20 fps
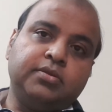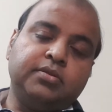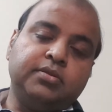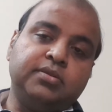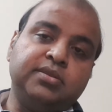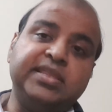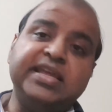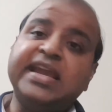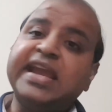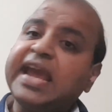
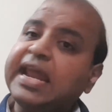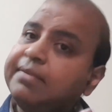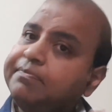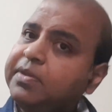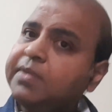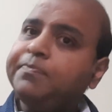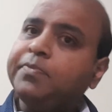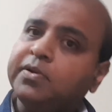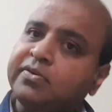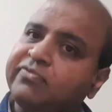they can be
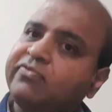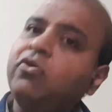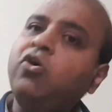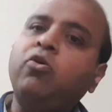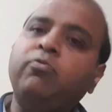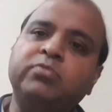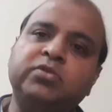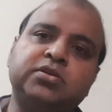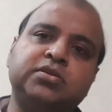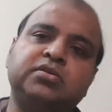
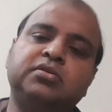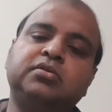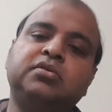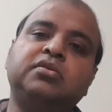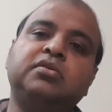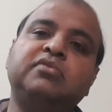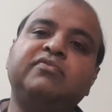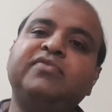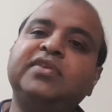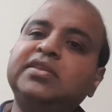performed
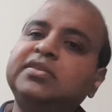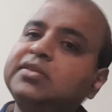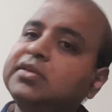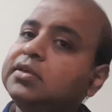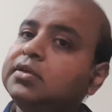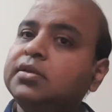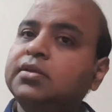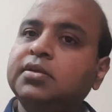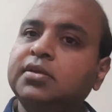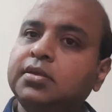with
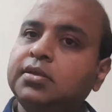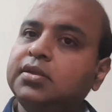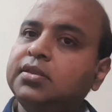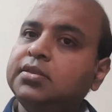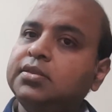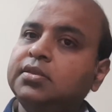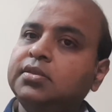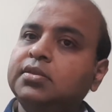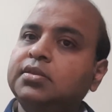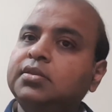
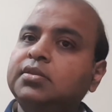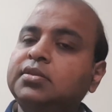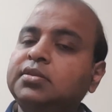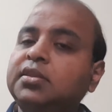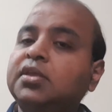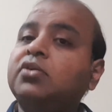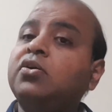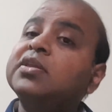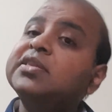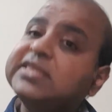the
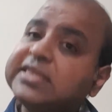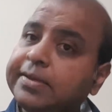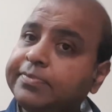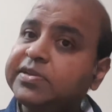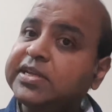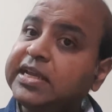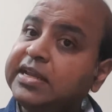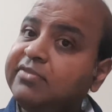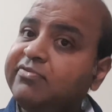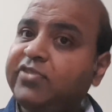concept
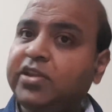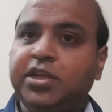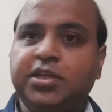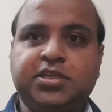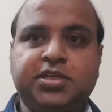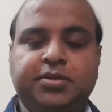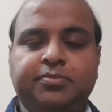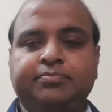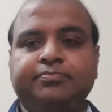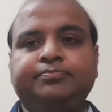
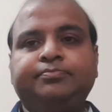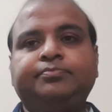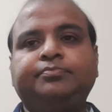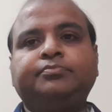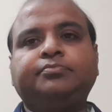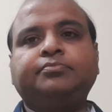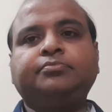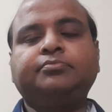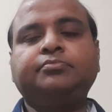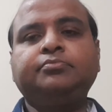infinity.
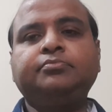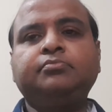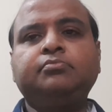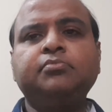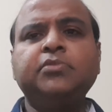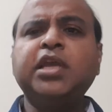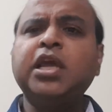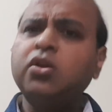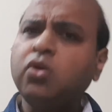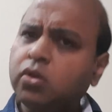
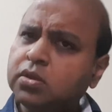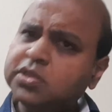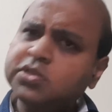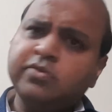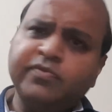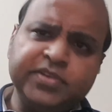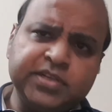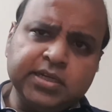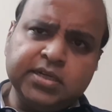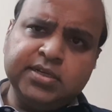And also
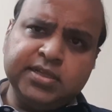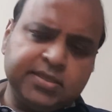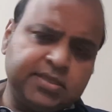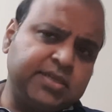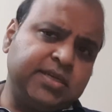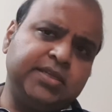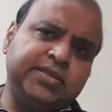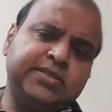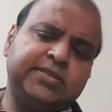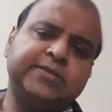we shall
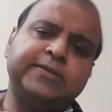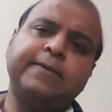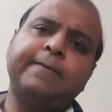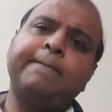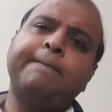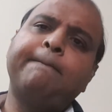discuss